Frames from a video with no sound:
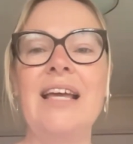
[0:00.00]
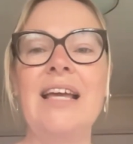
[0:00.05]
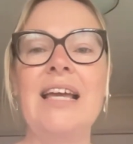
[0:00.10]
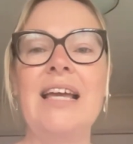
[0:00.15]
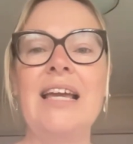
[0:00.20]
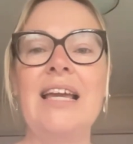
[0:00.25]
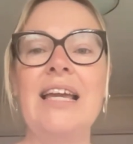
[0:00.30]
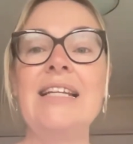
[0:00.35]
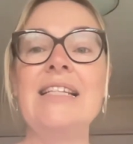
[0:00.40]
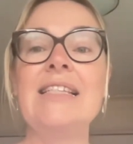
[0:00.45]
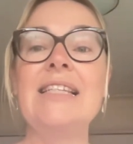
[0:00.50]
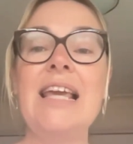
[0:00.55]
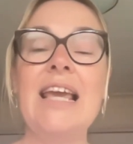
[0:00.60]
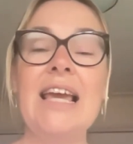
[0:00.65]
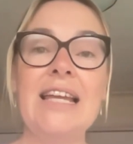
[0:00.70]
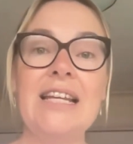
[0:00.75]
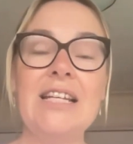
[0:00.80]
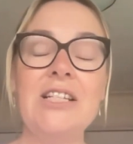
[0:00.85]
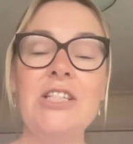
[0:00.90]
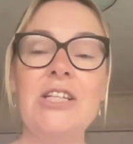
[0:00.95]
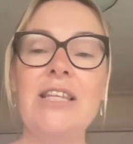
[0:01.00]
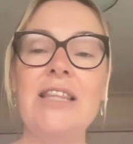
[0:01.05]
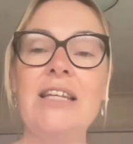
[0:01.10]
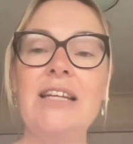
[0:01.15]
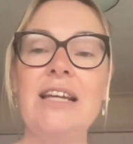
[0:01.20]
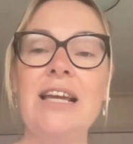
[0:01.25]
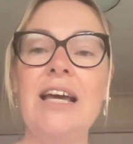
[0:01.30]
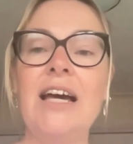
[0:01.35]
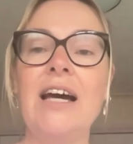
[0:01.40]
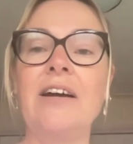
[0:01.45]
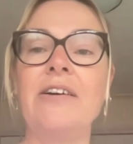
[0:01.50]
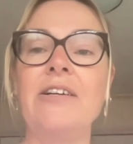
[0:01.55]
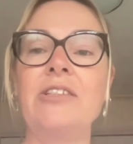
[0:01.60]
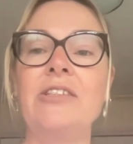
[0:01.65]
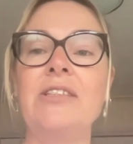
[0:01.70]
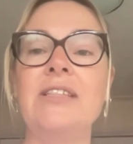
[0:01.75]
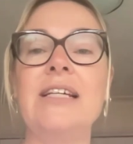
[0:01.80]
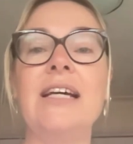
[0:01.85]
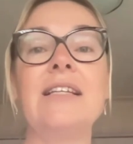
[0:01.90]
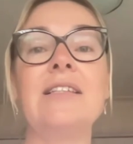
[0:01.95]
It is the energy that
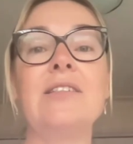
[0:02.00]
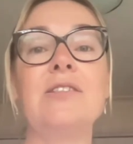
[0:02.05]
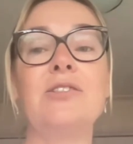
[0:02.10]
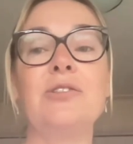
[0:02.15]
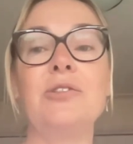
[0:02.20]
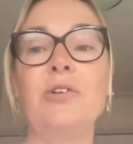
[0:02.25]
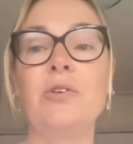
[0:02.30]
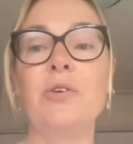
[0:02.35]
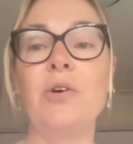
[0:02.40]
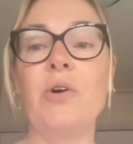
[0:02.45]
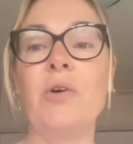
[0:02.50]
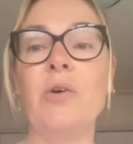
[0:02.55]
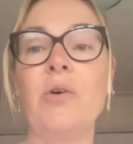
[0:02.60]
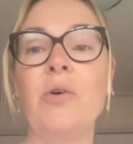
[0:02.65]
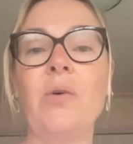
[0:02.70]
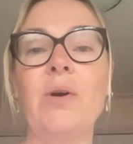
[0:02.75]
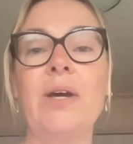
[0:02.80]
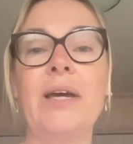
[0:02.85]
encourages us to grow,